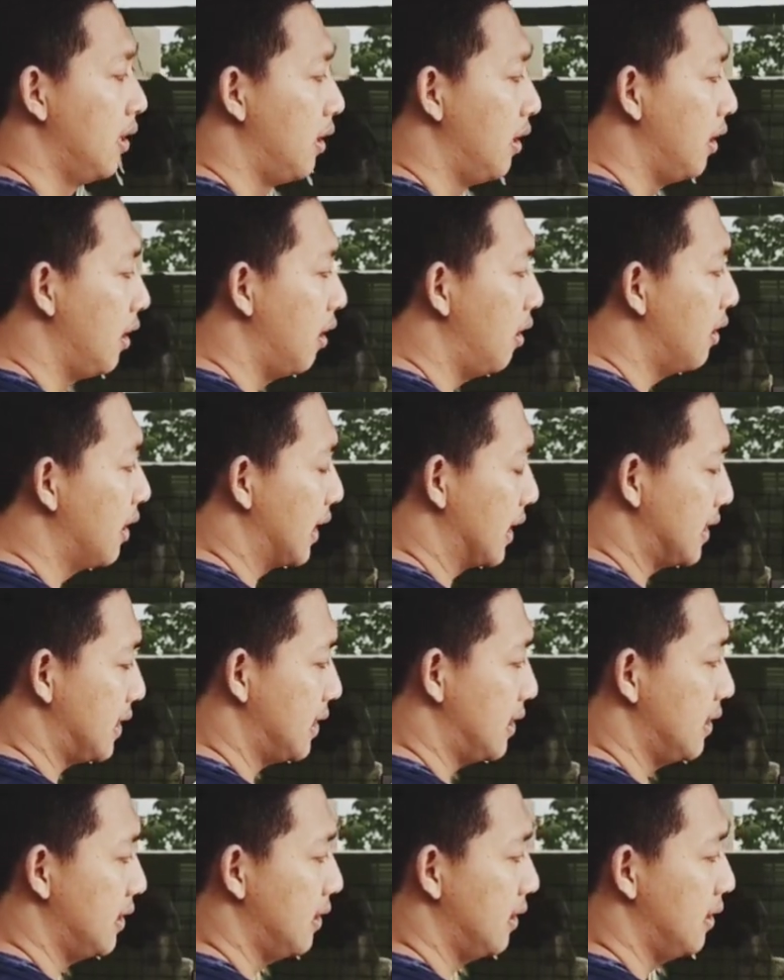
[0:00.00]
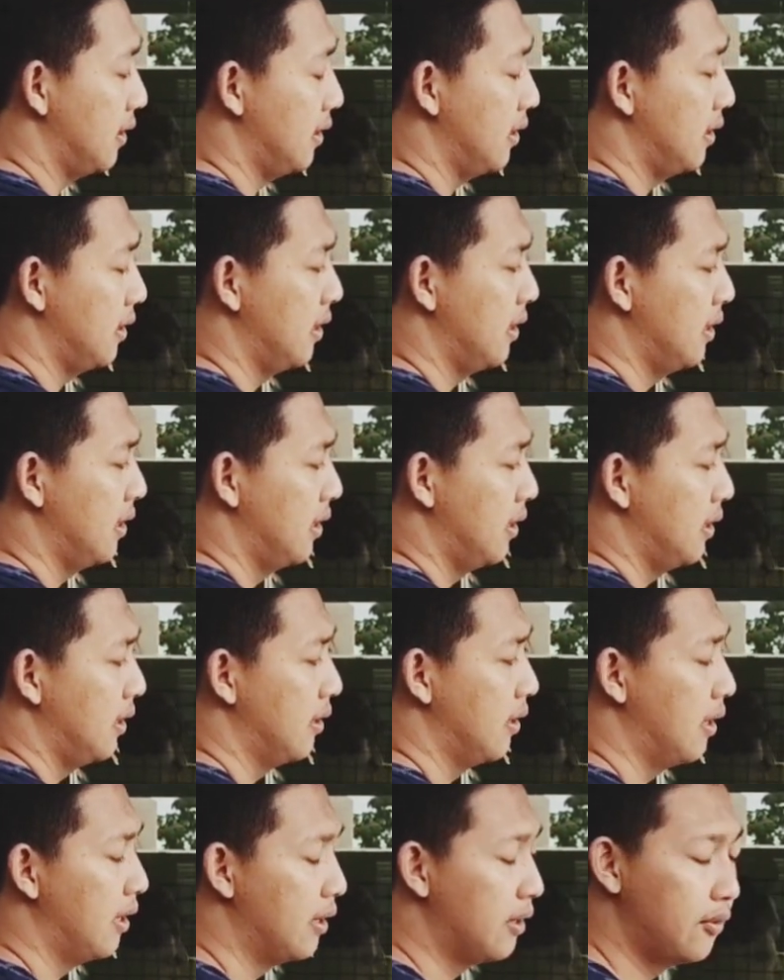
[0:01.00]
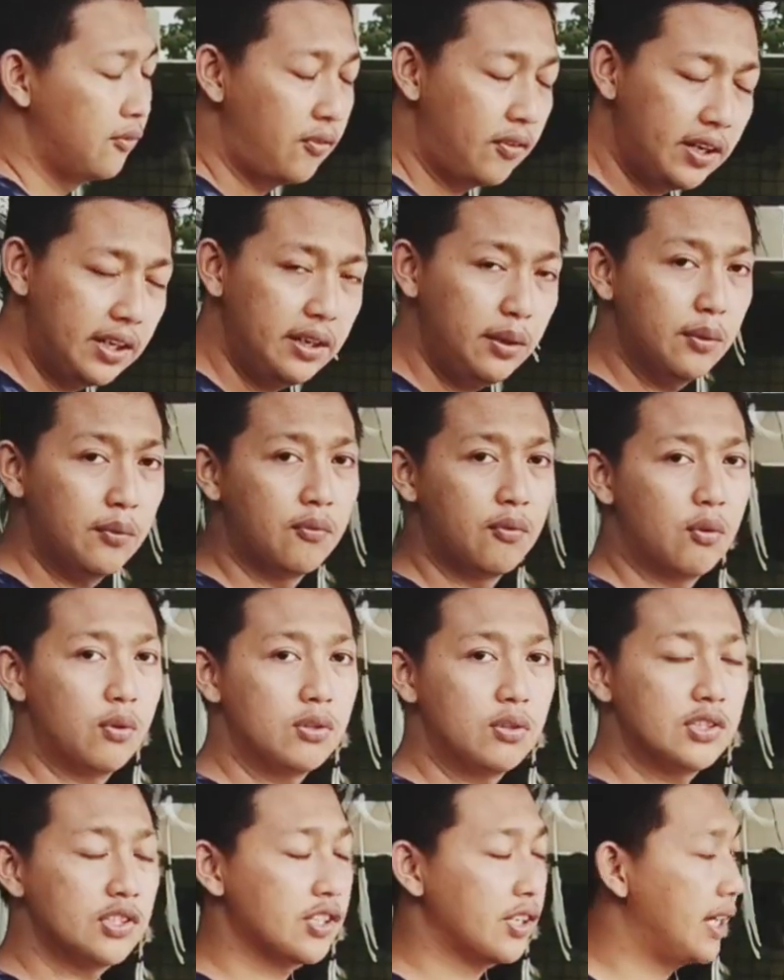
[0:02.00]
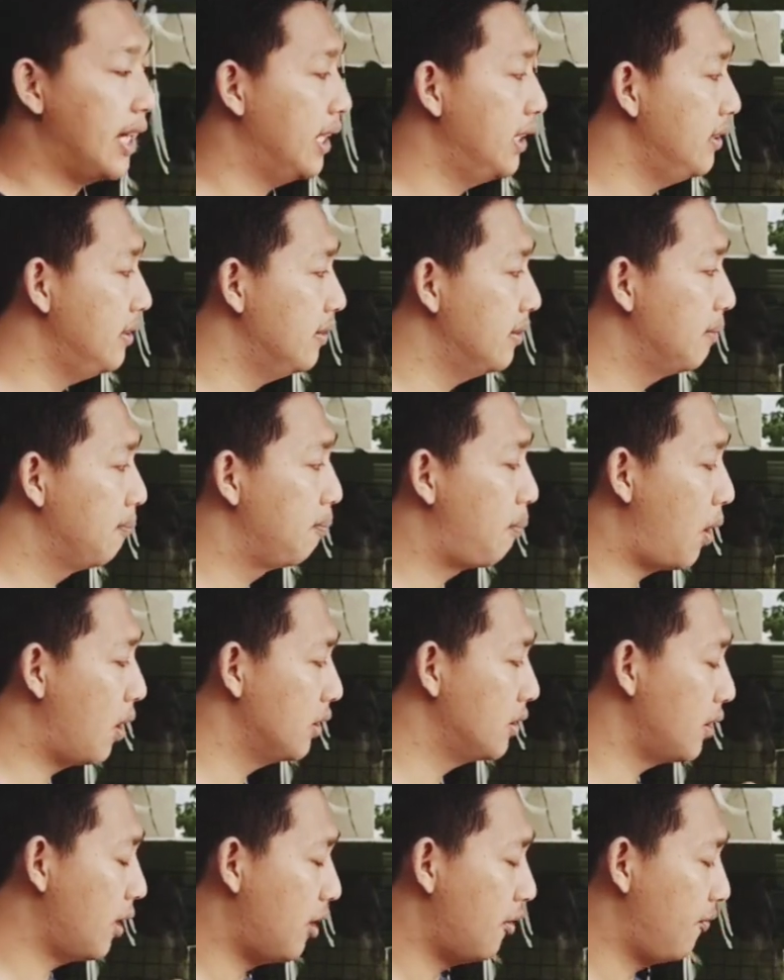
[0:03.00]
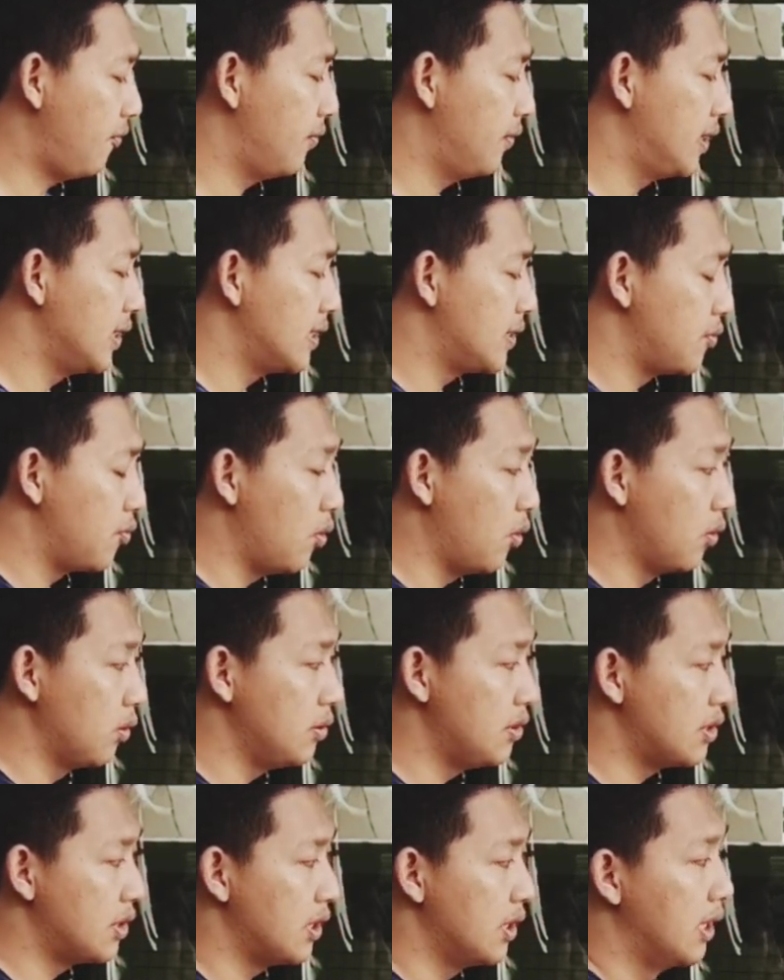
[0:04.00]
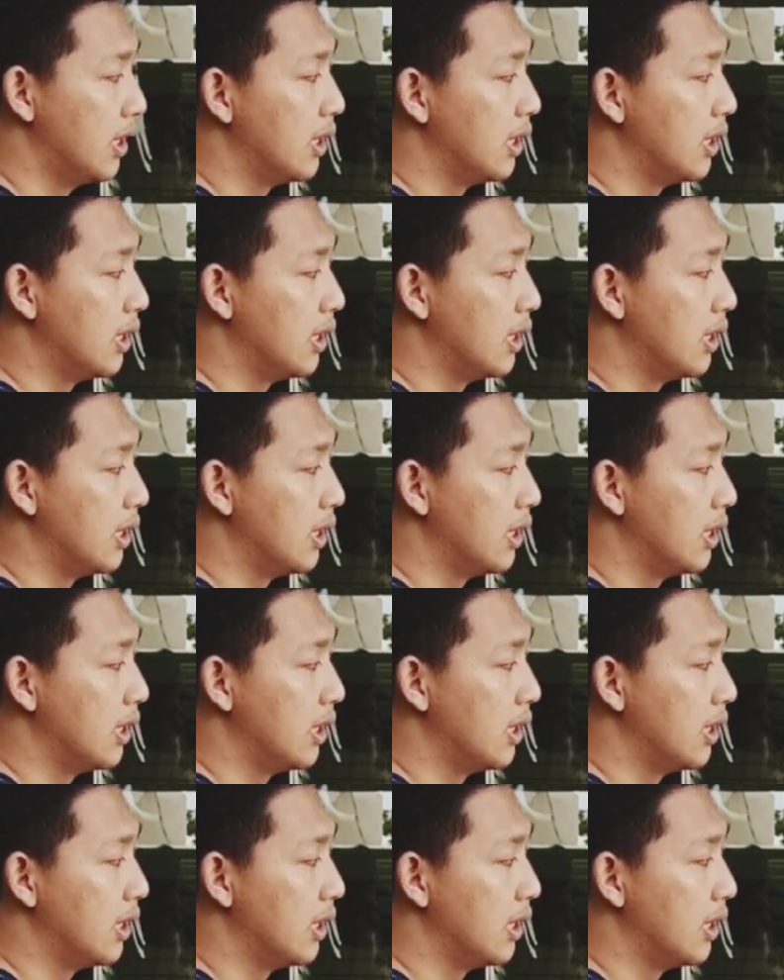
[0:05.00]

longest. 3 rules again, part of these rules.